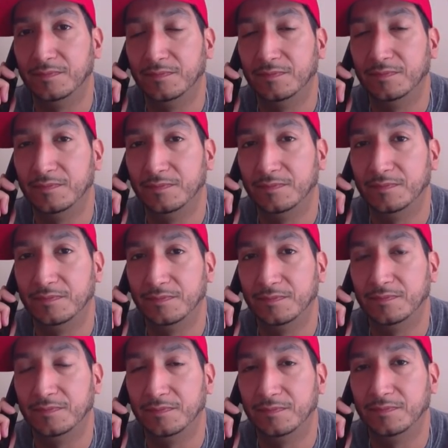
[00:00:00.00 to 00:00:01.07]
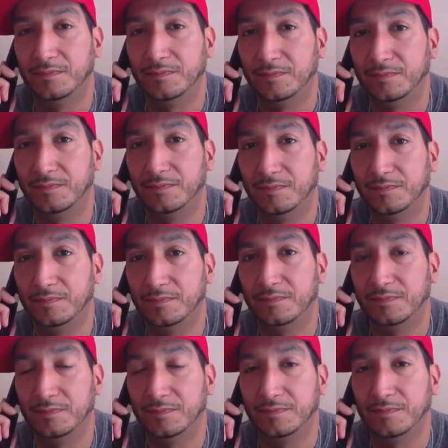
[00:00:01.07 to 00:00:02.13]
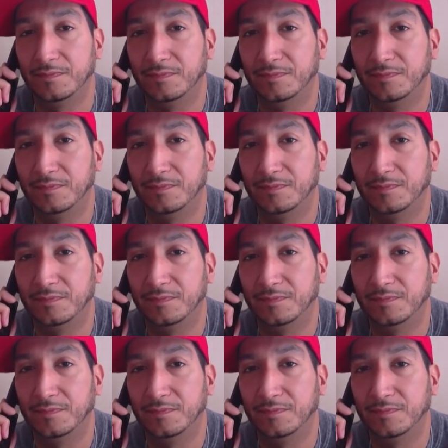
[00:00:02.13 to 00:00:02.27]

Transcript: This person isn't speaking.